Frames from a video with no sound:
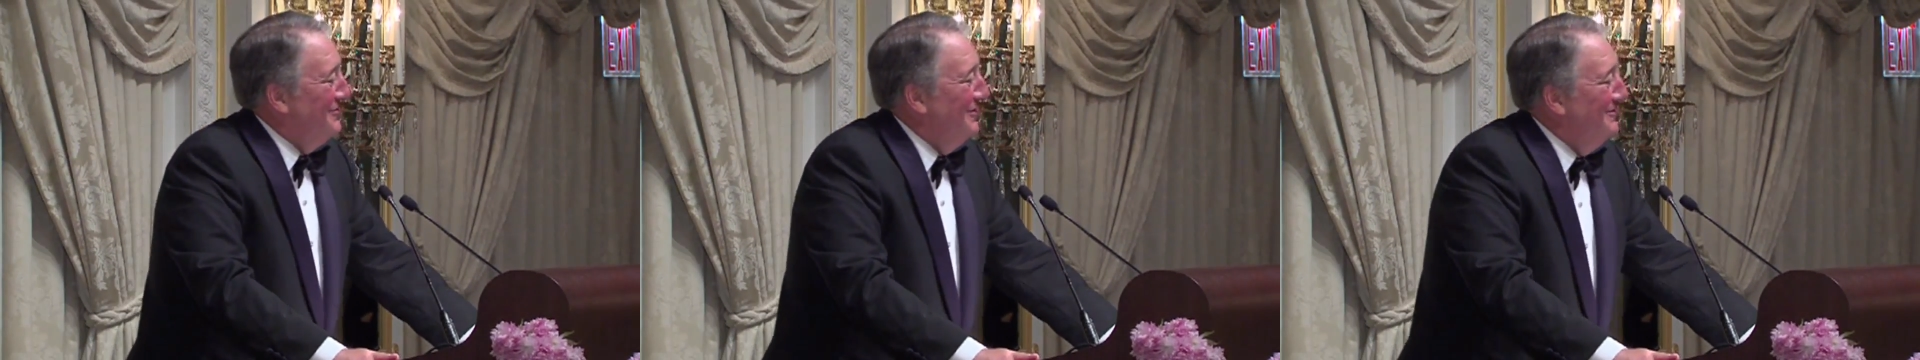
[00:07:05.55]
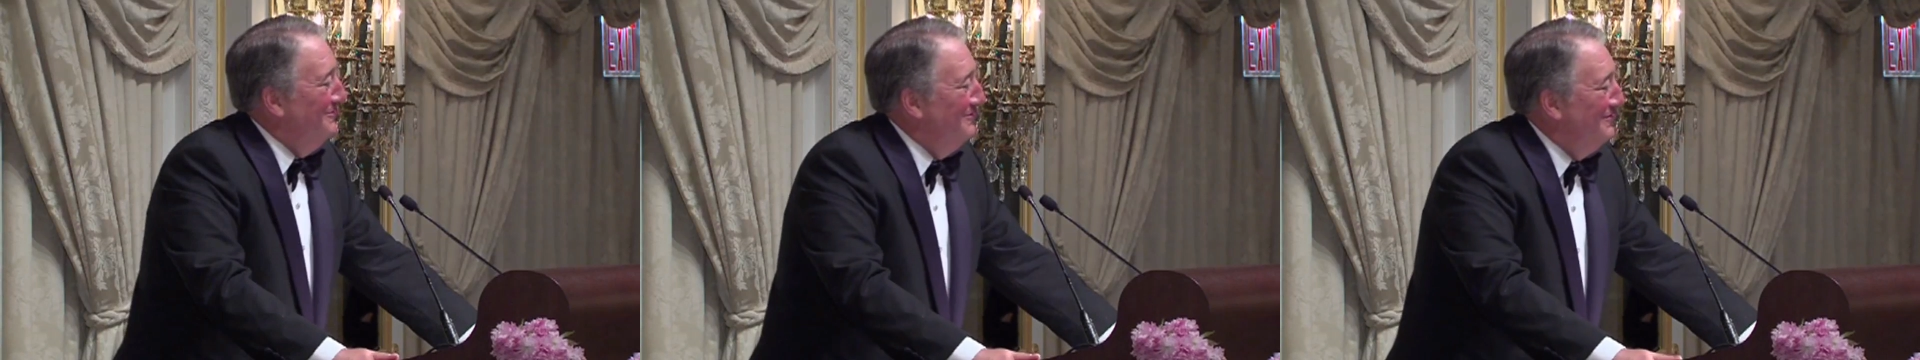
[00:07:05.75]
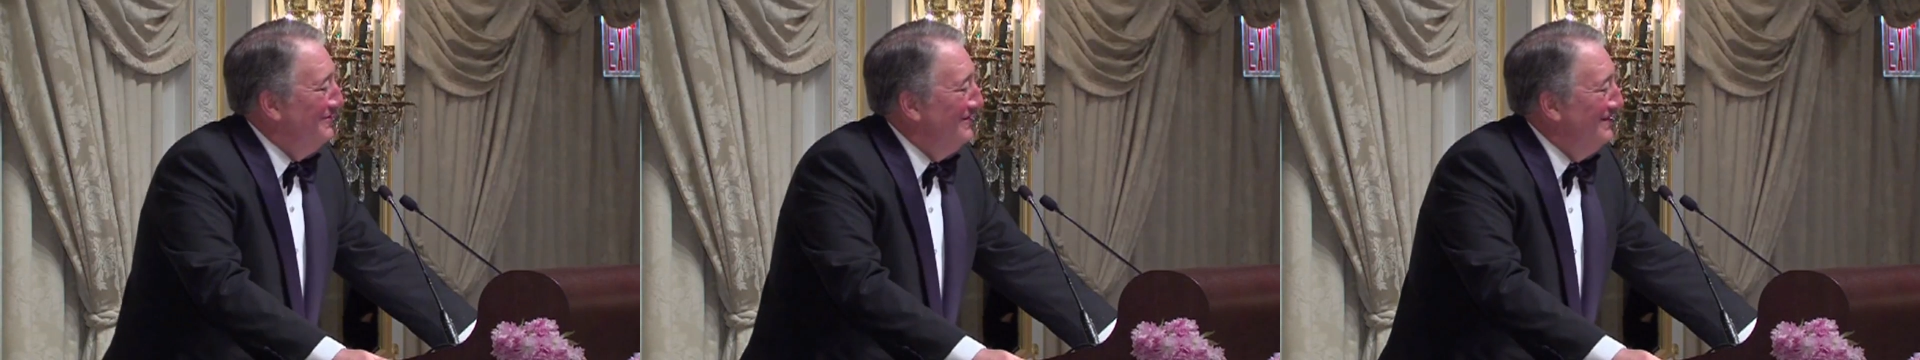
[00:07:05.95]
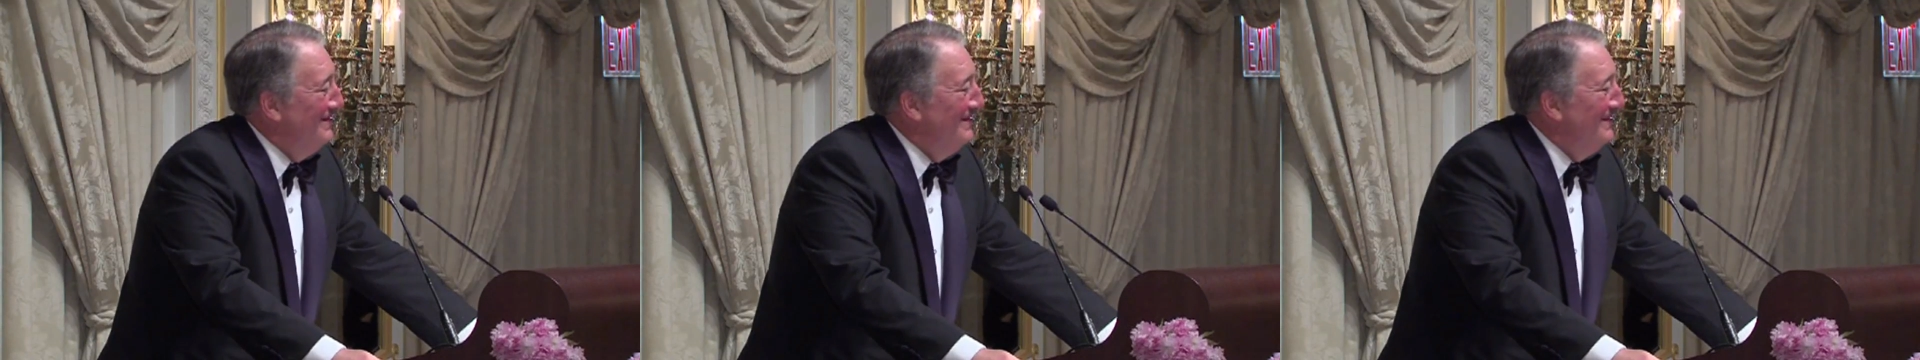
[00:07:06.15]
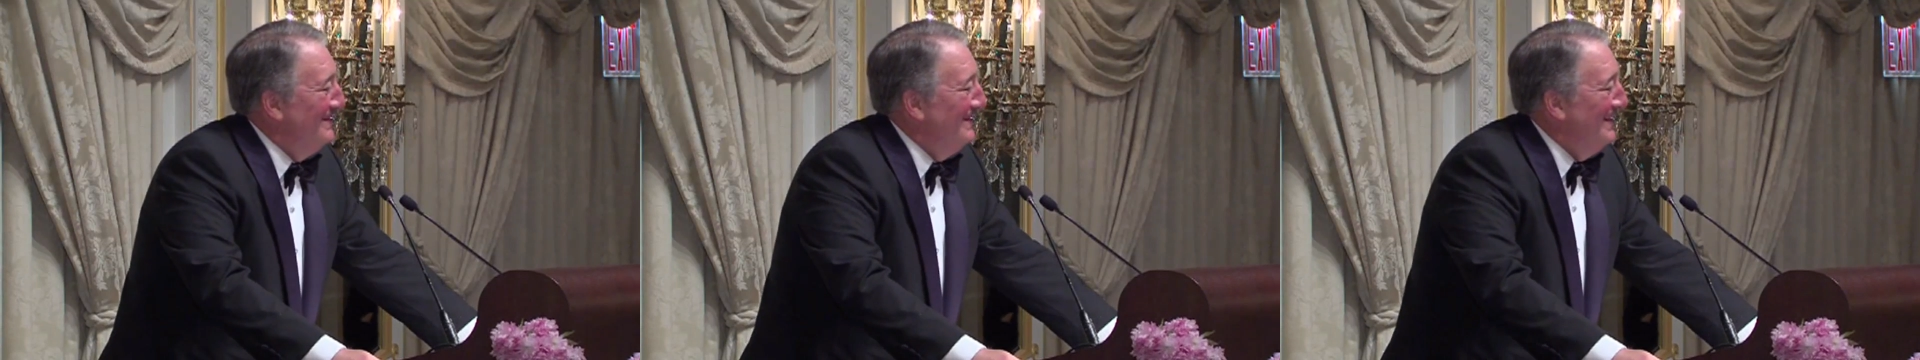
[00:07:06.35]
Jones
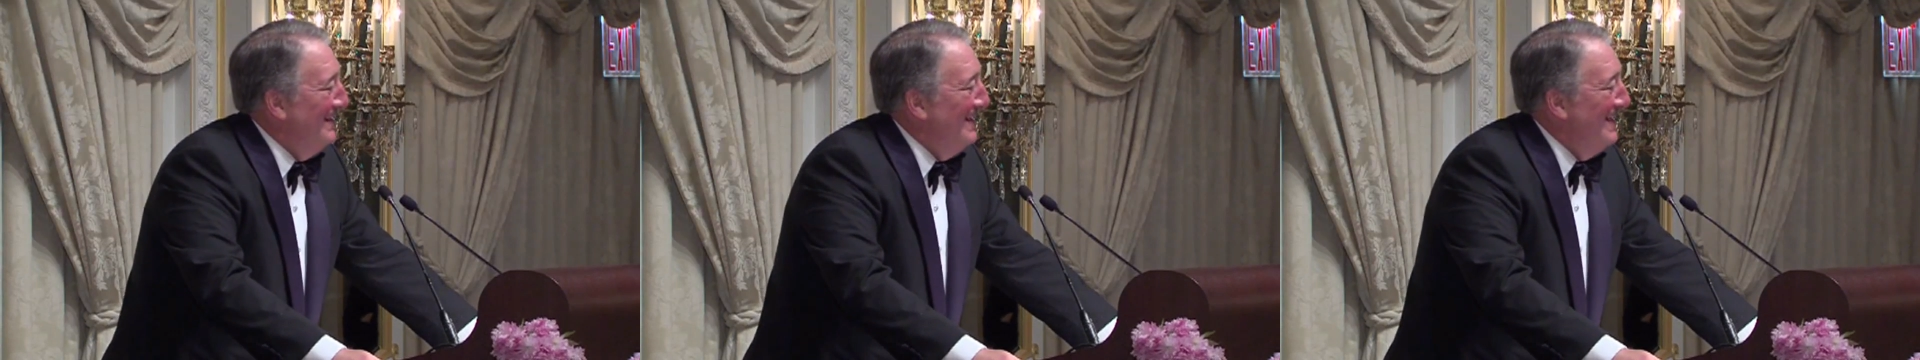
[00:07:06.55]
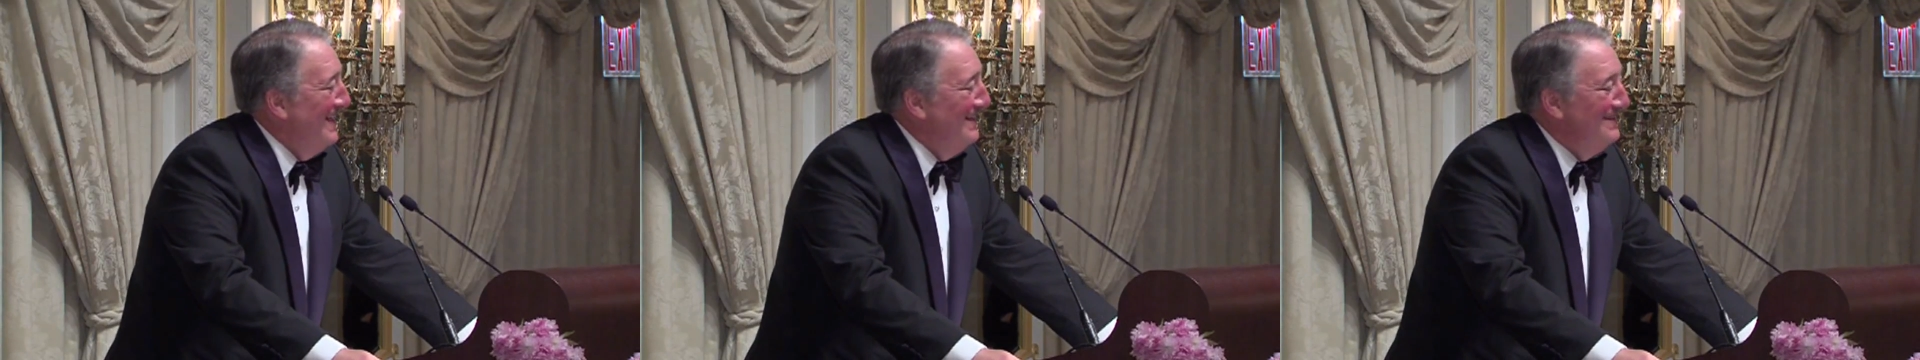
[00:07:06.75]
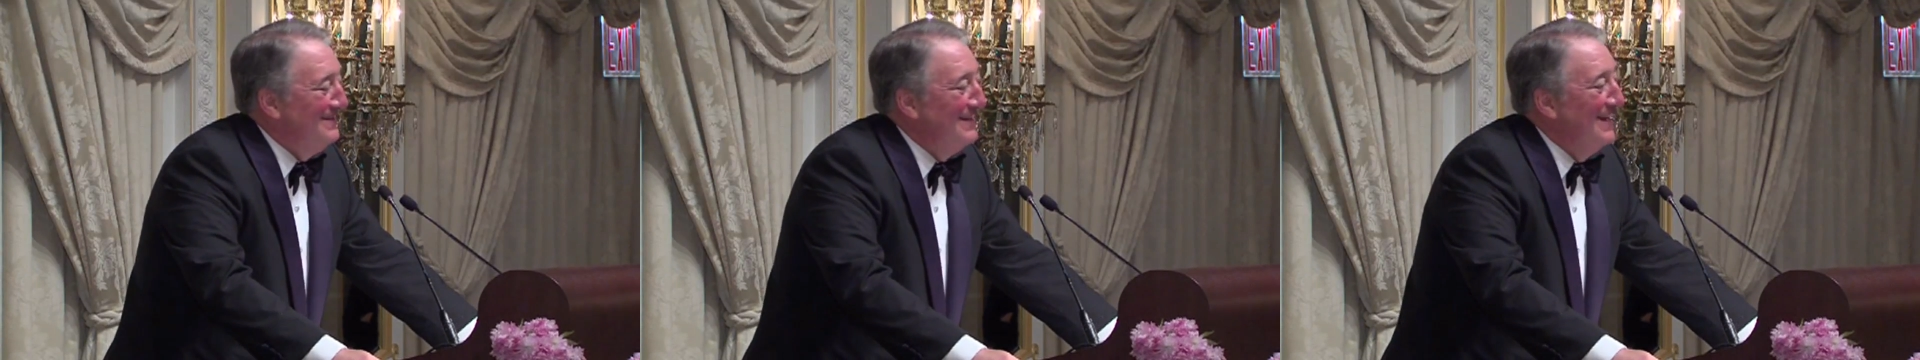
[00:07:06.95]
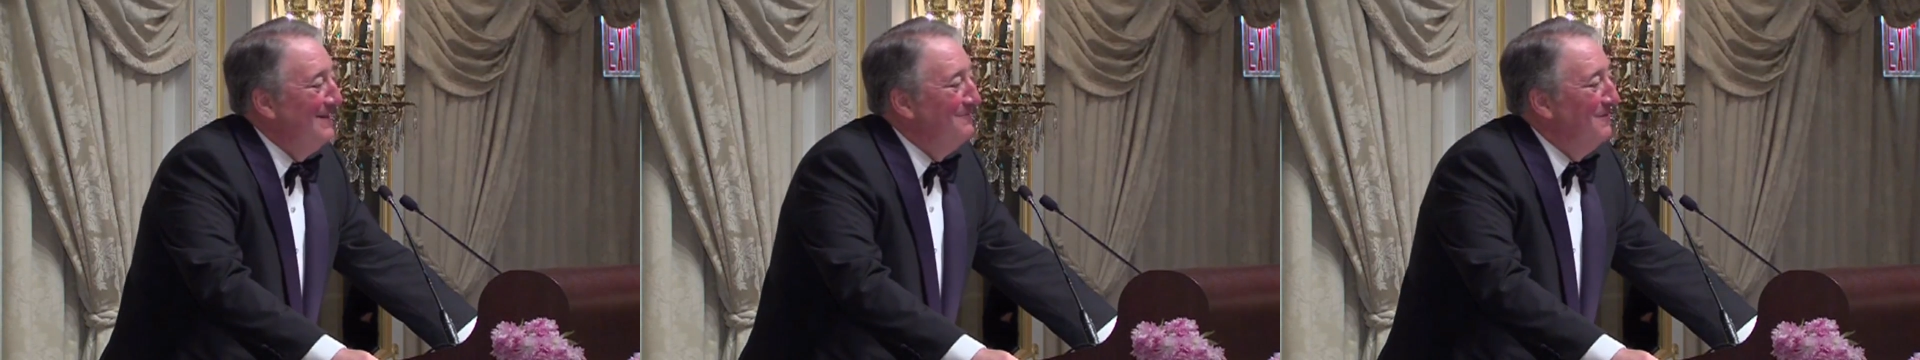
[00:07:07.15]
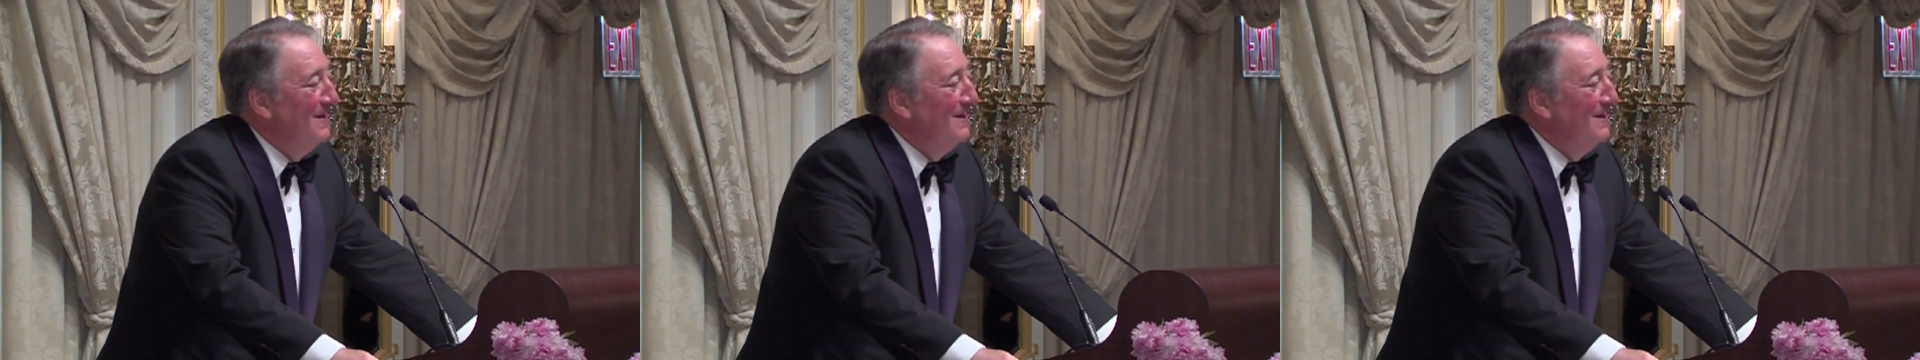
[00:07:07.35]
and said,